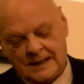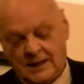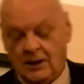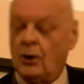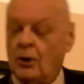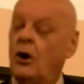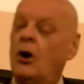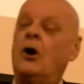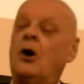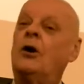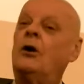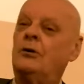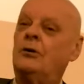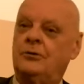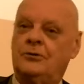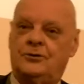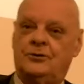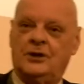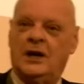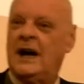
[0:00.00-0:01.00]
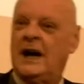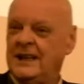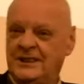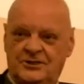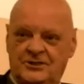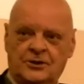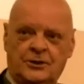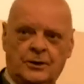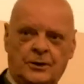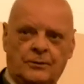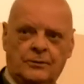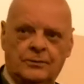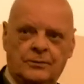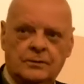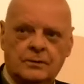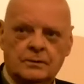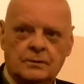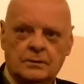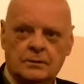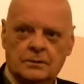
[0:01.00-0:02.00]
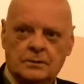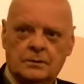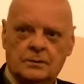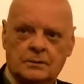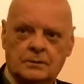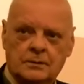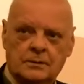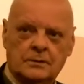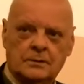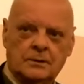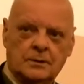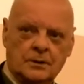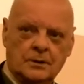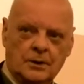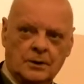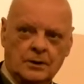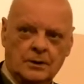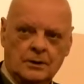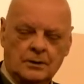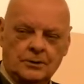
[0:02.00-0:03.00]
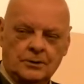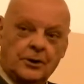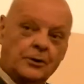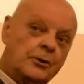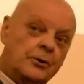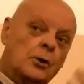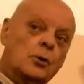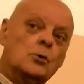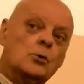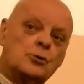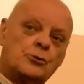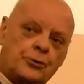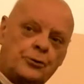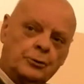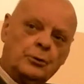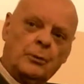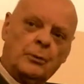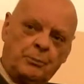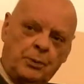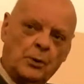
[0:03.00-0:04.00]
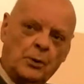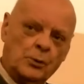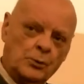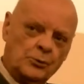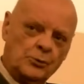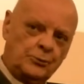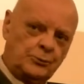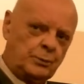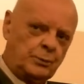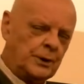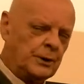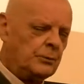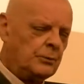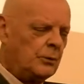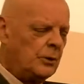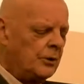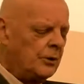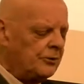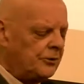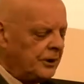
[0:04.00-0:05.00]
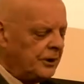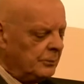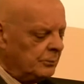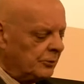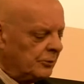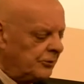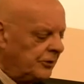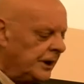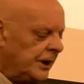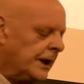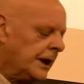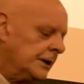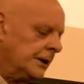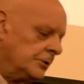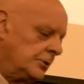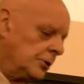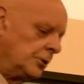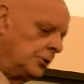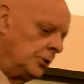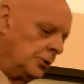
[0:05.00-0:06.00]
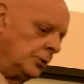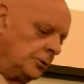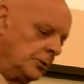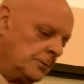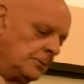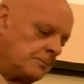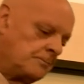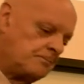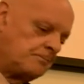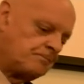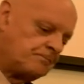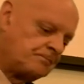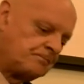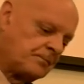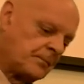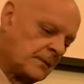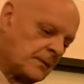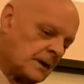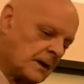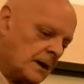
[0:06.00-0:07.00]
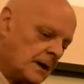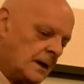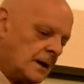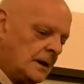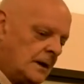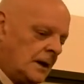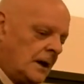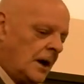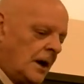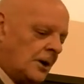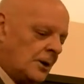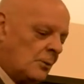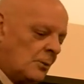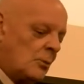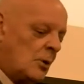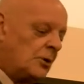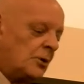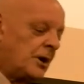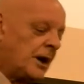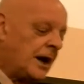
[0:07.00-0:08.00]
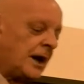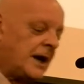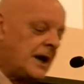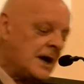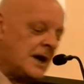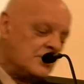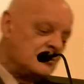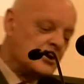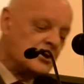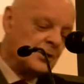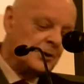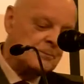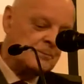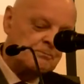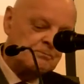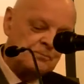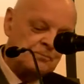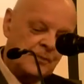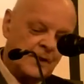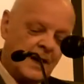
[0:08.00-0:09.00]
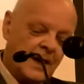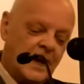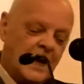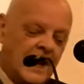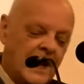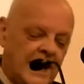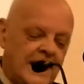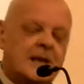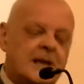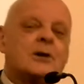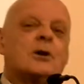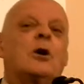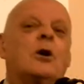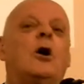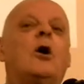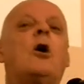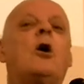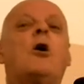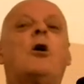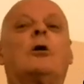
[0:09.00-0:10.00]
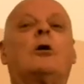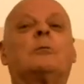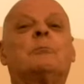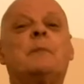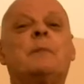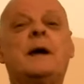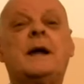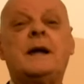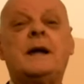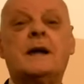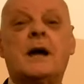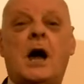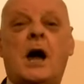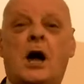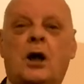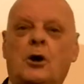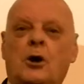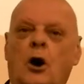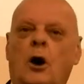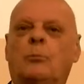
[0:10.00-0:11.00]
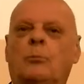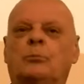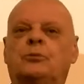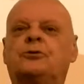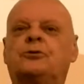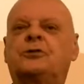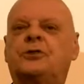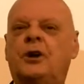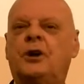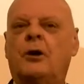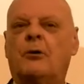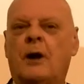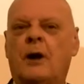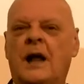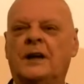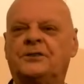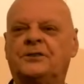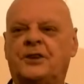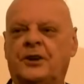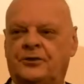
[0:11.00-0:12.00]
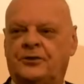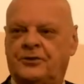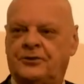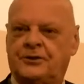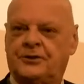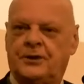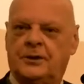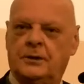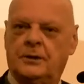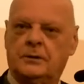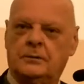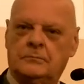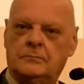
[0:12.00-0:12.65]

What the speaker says: large adjective to those who opposed what it was he was seeking to do. And on one occasion, he called me an obscurantist.